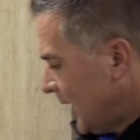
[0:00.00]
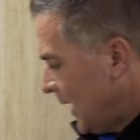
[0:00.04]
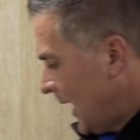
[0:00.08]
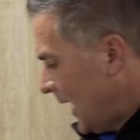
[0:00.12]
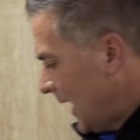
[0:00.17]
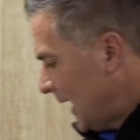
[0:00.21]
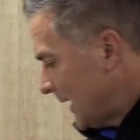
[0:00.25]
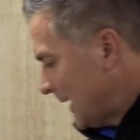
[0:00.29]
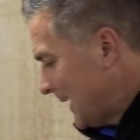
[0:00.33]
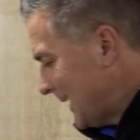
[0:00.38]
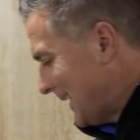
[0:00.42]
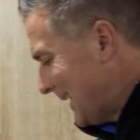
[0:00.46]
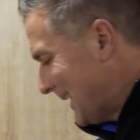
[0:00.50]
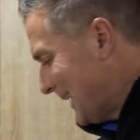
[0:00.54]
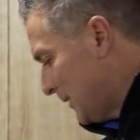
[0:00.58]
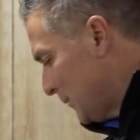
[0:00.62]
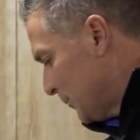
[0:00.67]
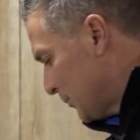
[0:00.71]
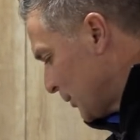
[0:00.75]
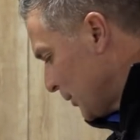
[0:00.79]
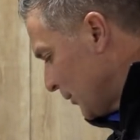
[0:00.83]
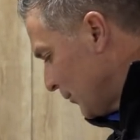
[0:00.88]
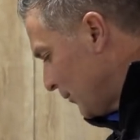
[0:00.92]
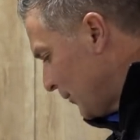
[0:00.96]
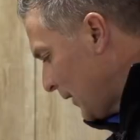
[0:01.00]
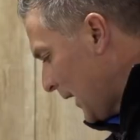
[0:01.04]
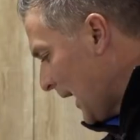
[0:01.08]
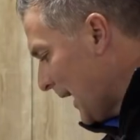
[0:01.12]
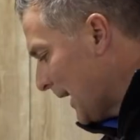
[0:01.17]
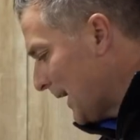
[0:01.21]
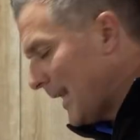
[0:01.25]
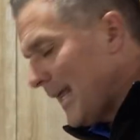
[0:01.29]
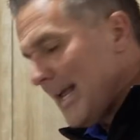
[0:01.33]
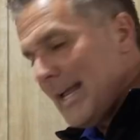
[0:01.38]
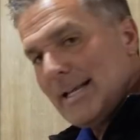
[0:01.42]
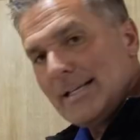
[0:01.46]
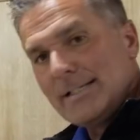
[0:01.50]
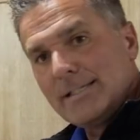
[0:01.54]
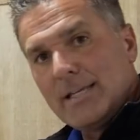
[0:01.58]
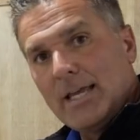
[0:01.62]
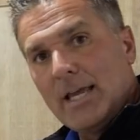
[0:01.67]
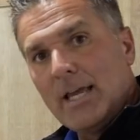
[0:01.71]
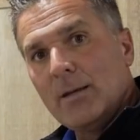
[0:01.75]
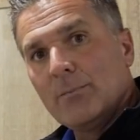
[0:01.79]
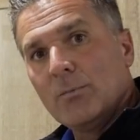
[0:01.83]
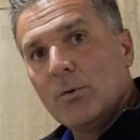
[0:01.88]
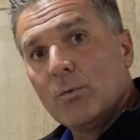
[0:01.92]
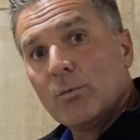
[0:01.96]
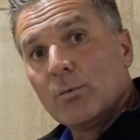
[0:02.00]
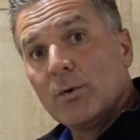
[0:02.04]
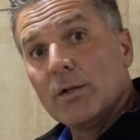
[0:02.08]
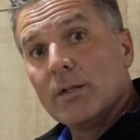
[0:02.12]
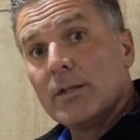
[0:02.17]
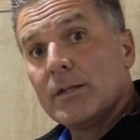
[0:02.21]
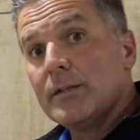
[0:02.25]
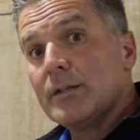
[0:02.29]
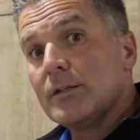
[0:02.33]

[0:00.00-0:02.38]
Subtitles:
and provide a table really